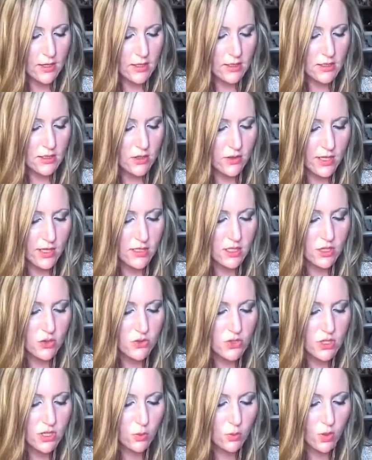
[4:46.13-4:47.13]
So that's
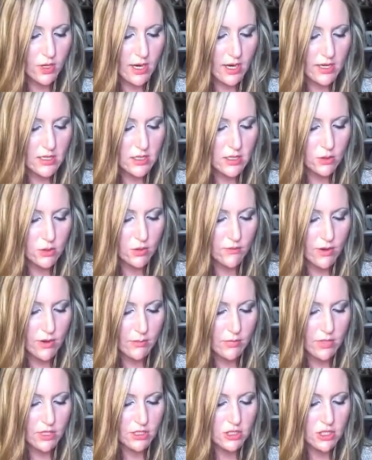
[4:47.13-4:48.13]
usually what I do if
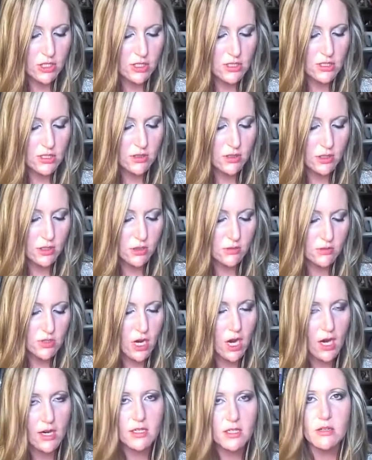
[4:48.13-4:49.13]
I'm going to just,
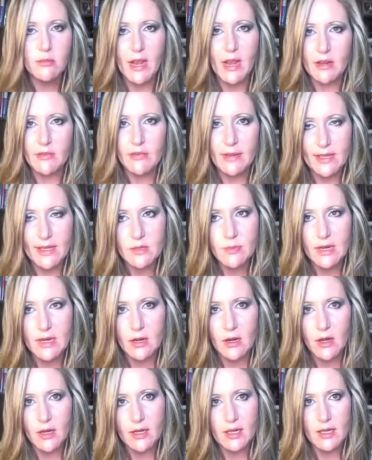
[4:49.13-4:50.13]
talk to my Facebook
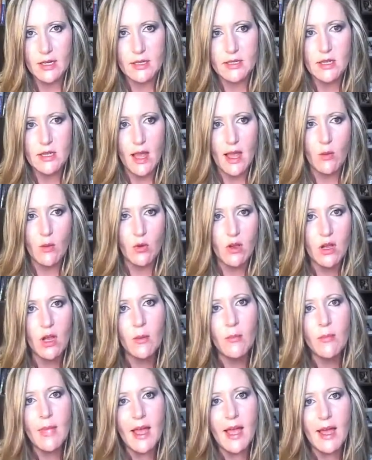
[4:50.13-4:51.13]
audience. I will
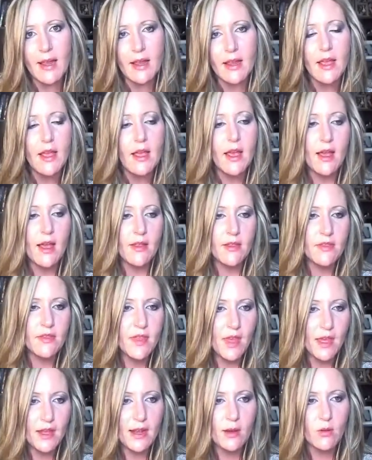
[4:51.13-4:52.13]
come back and
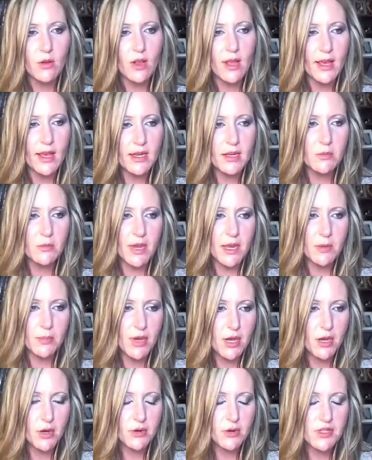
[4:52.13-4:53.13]
then I will edit my
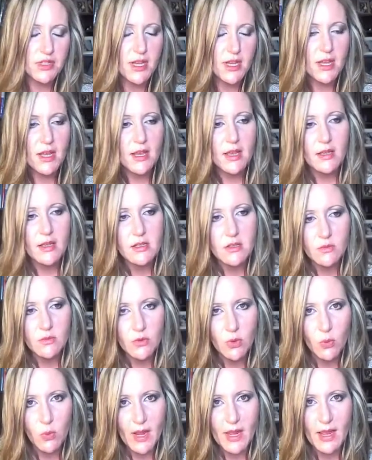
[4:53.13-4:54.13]
post,
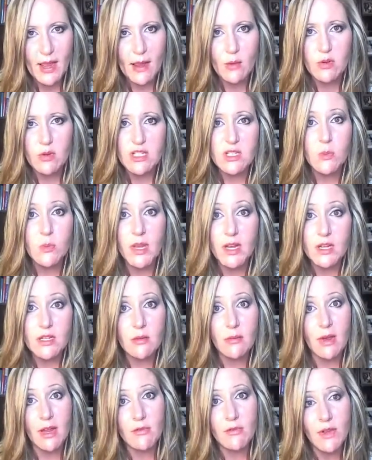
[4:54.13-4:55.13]
the way I would speak
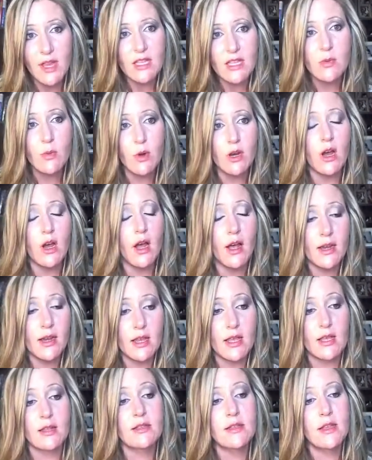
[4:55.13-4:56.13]
to my Facebook
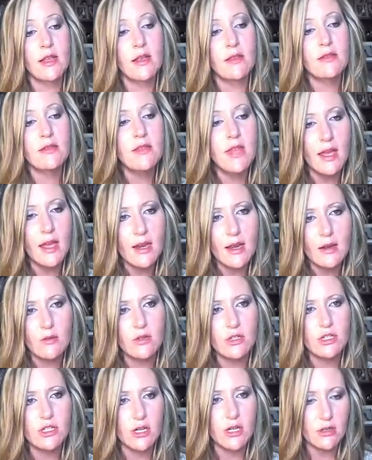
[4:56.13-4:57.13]
audience, and then I
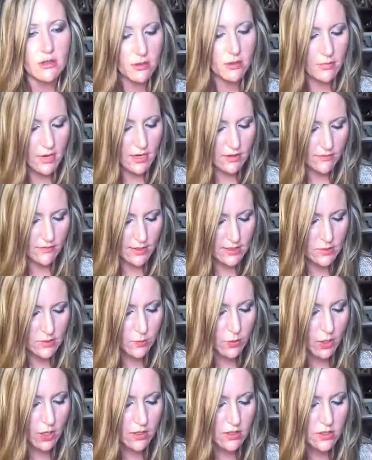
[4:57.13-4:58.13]
would share to my
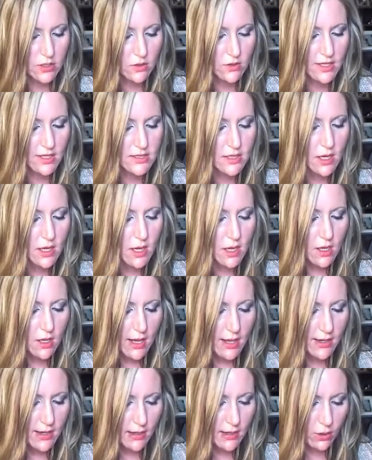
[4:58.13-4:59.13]
Facebook. So let's
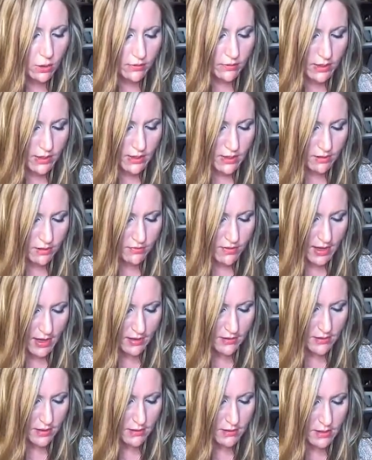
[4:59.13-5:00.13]
head on over to If
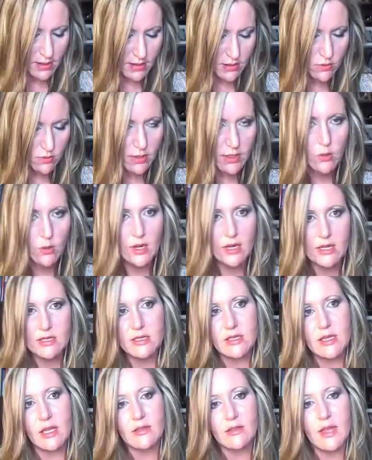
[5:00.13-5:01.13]
That Then This really quick
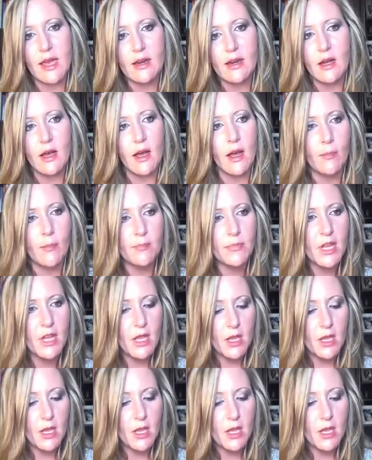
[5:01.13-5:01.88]
and set that up.